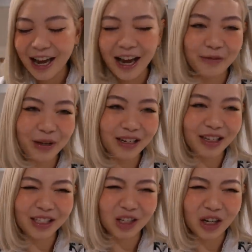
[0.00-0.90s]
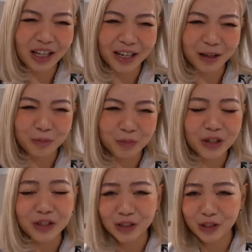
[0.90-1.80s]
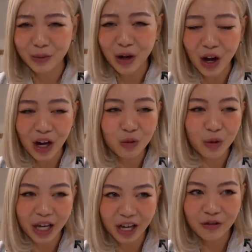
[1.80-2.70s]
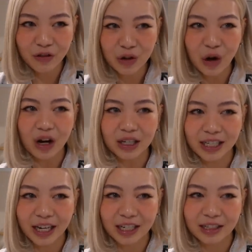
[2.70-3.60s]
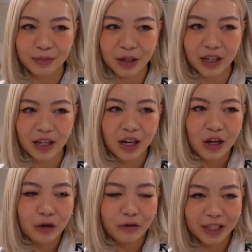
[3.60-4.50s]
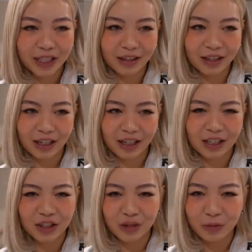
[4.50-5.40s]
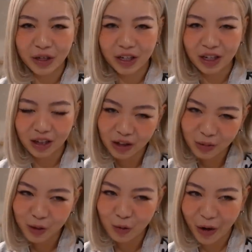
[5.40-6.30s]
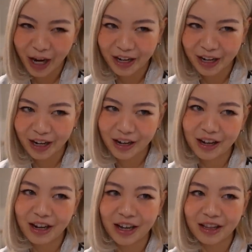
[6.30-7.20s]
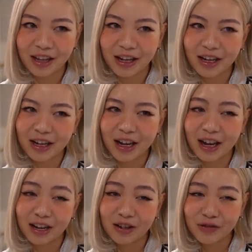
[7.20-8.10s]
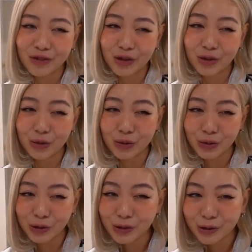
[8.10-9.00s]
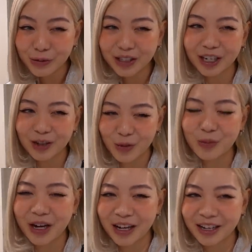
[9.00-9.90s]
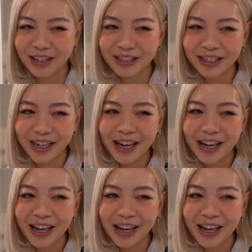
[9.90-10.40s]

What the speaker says: I mean, it's not like super hot. We get a few hot days, but recently it's sort of been a little bit rainy and like kind of cool, which I don't mind.